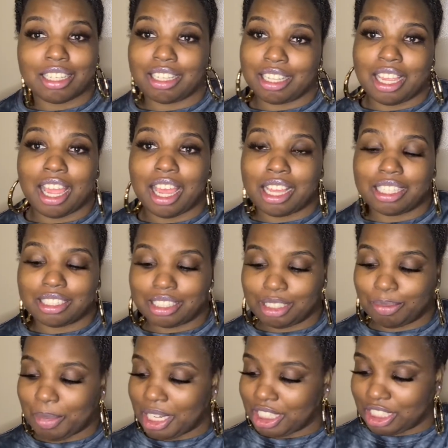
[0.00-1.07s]
yeah,
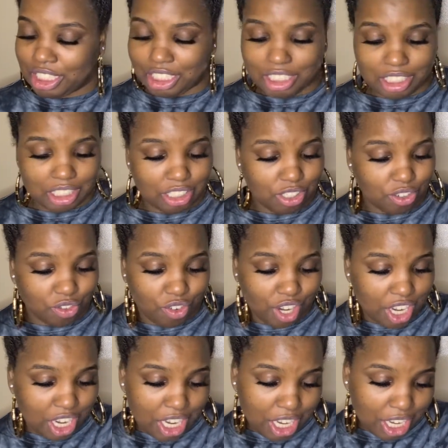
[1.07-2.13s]
especially this
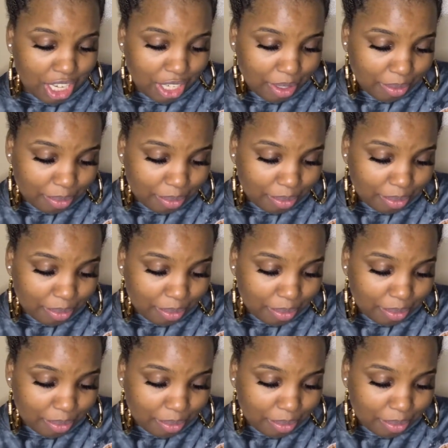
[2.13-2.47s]
green,